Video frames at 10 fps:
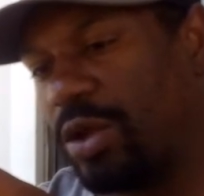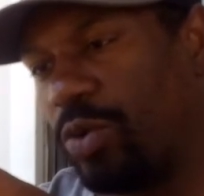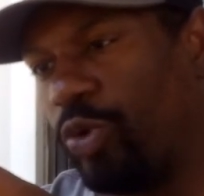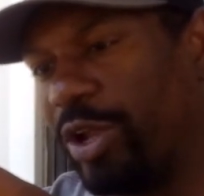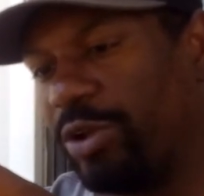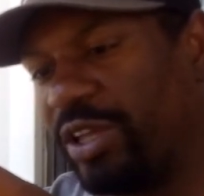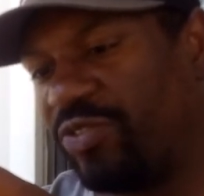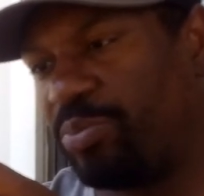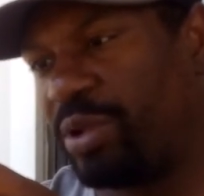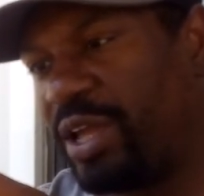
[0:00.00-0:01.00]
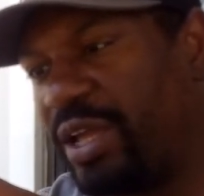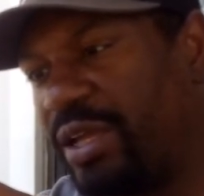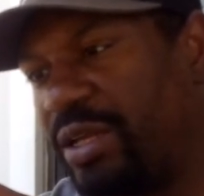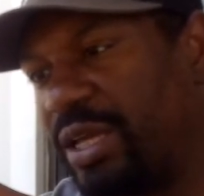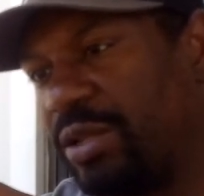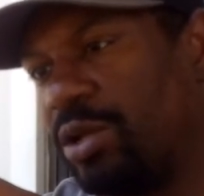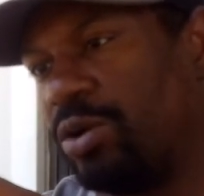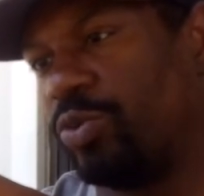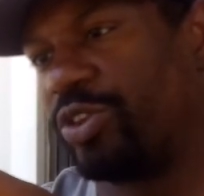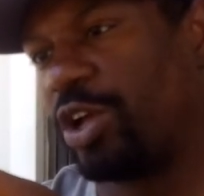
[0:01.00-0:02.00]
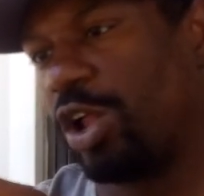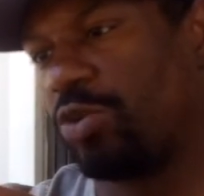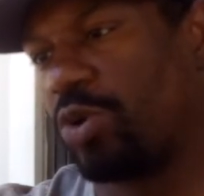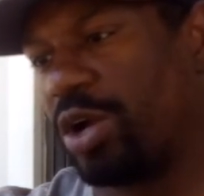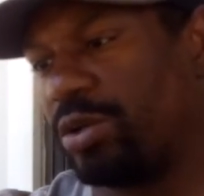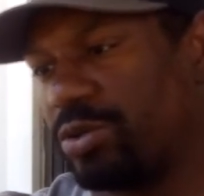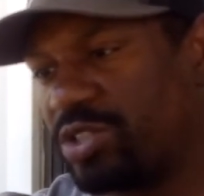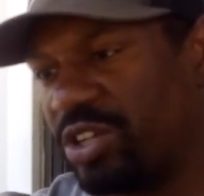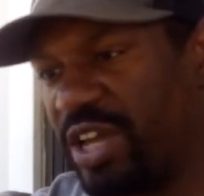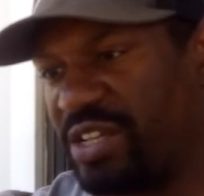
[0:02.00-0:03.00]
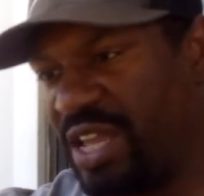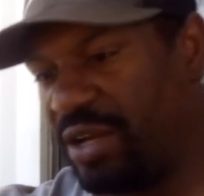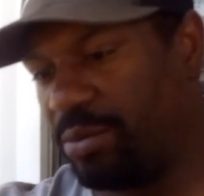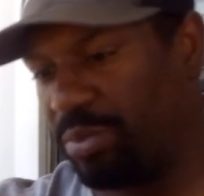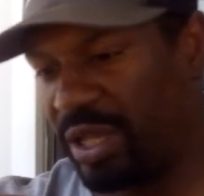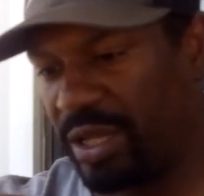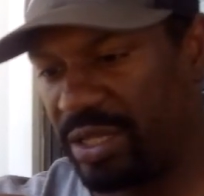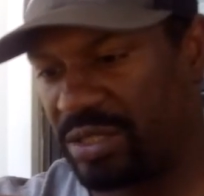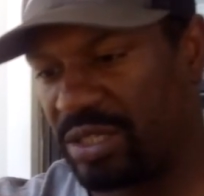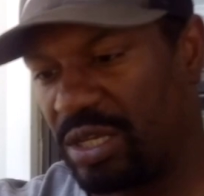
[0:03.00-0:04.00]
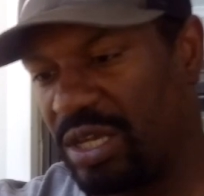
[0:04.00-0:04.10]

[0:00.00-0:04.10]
willow leaf blade along with a Colorado, so you got tandem blades.